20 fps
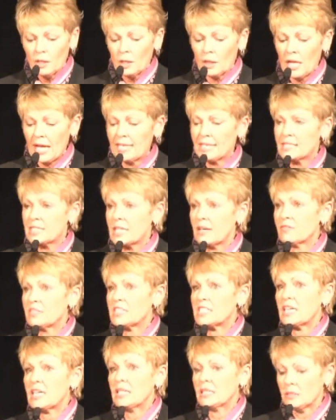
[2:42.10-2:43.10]
Line
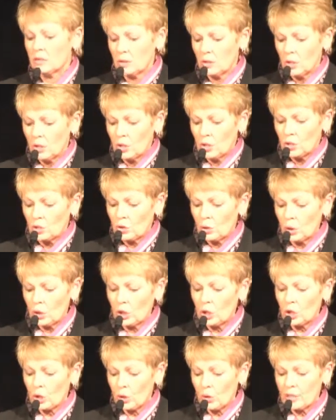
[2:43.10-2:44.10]
17,
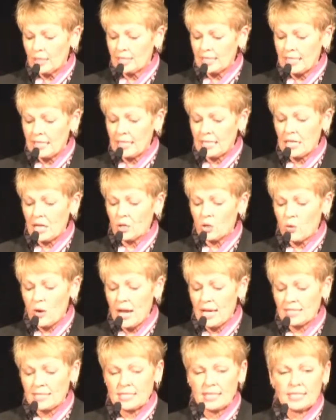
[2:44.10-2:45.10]
total current and other
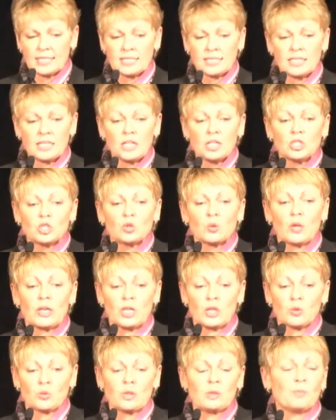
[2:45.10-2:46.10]
assets,
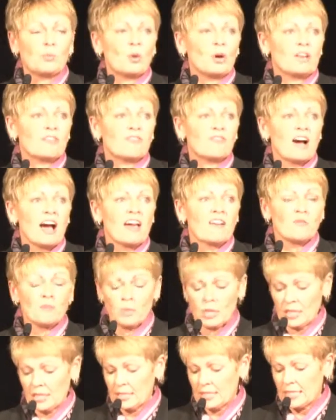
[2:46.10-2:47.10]
$23.5
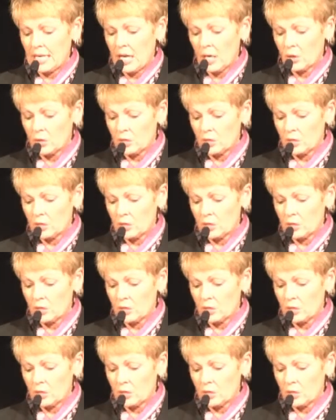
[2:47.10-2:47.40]
million,